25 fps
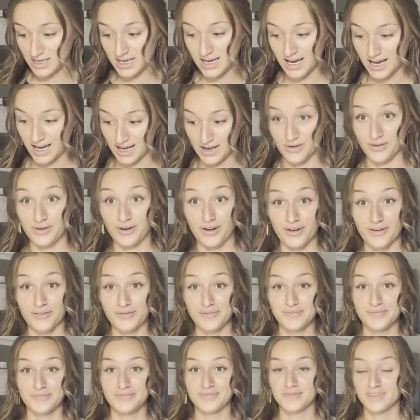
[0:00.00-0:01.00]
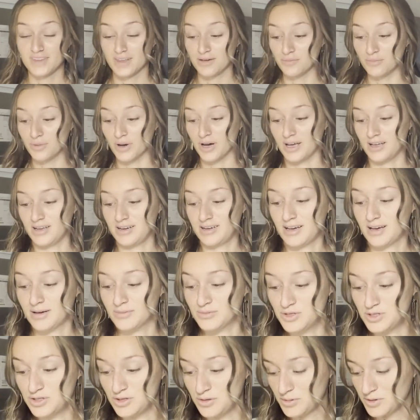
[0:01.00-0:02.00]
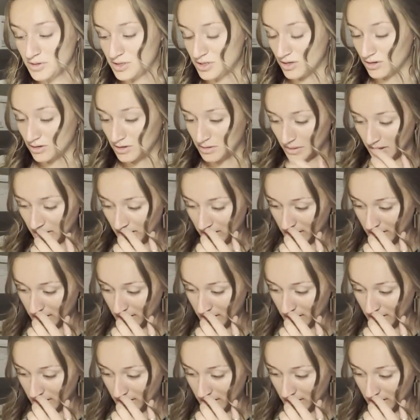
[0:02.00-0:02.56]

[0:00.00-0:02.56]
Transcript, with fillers: I don't know. But I'm super stoked about it.